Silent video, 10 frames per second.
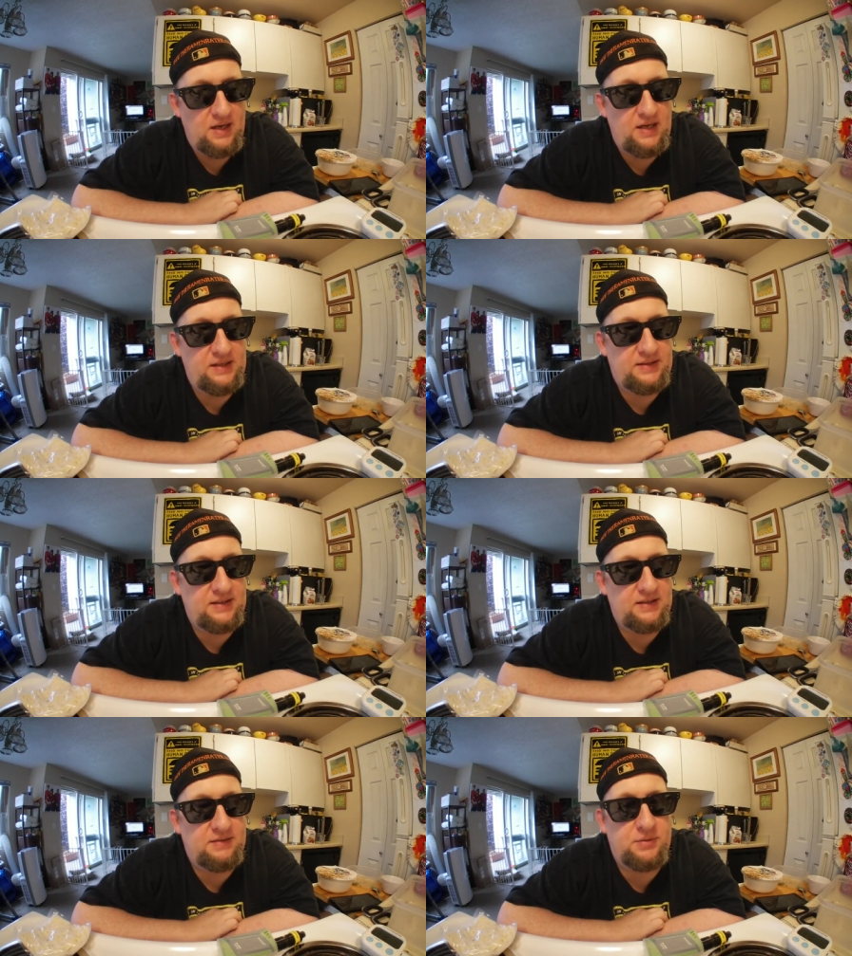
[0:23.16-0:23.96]
It's
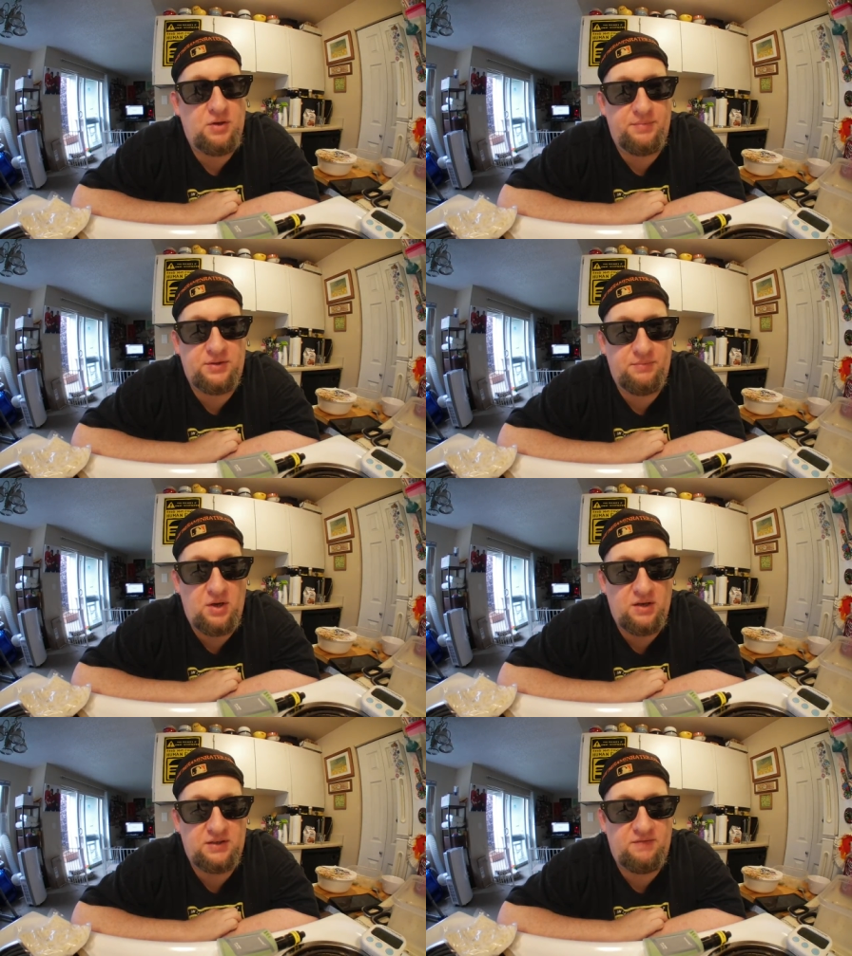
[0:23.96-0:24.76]
a subscription
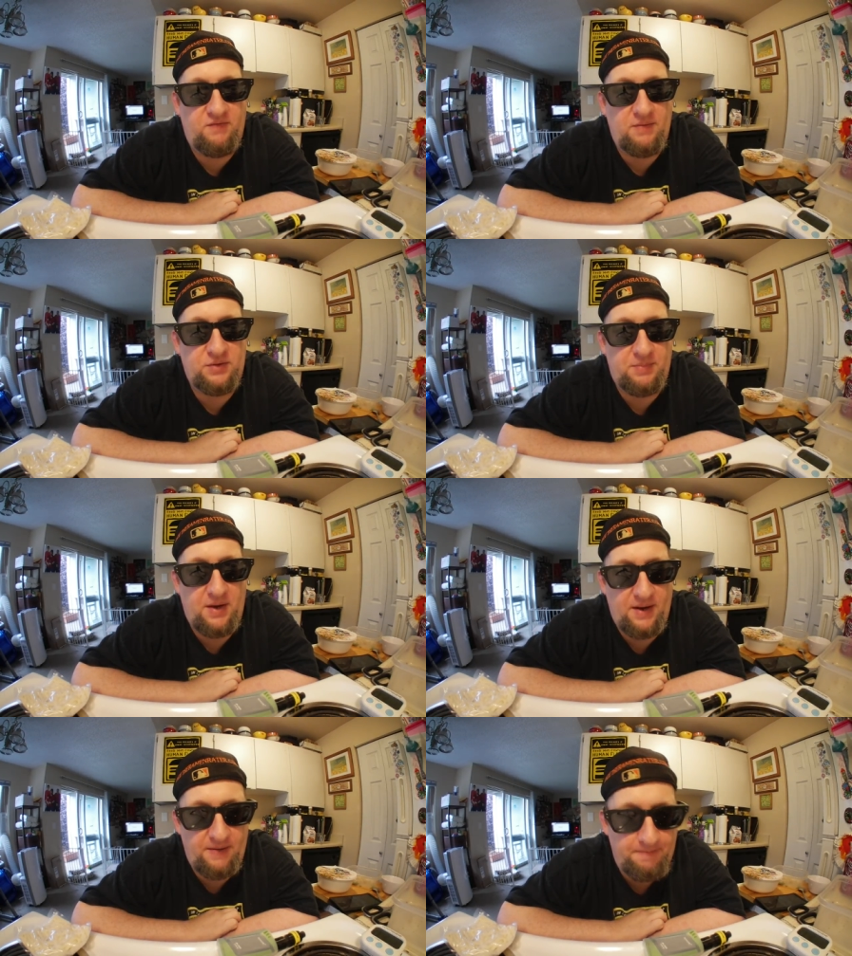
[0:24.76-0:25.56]
box from
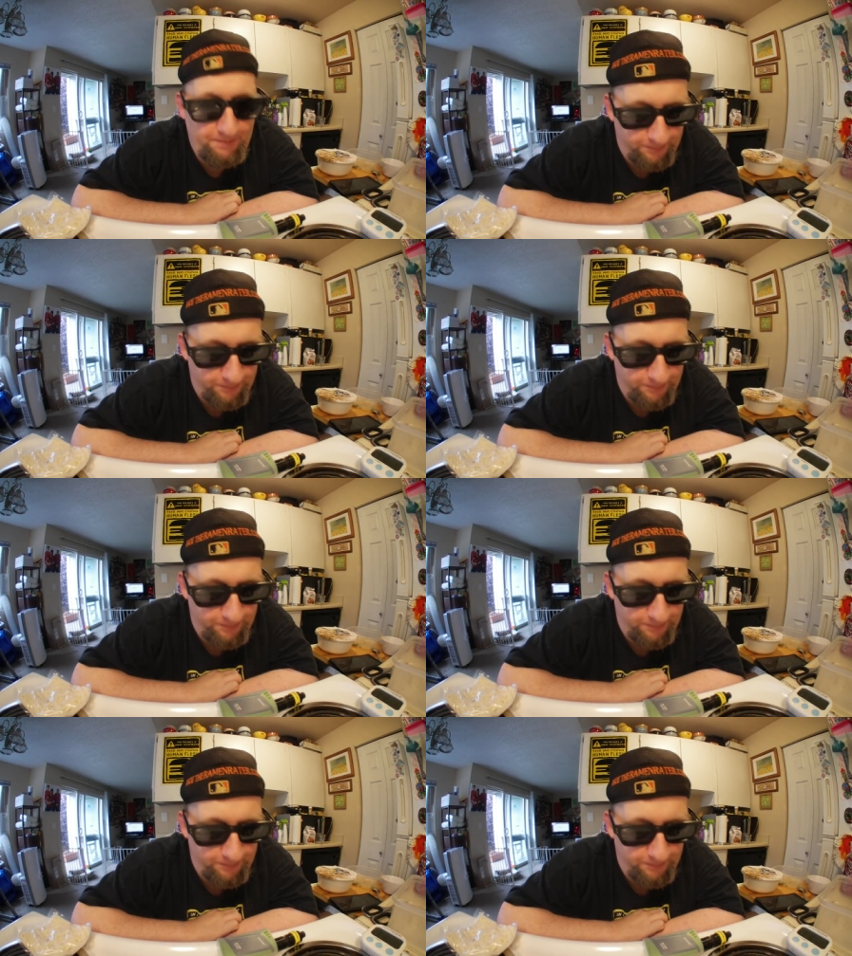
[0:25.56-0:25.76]
Japan,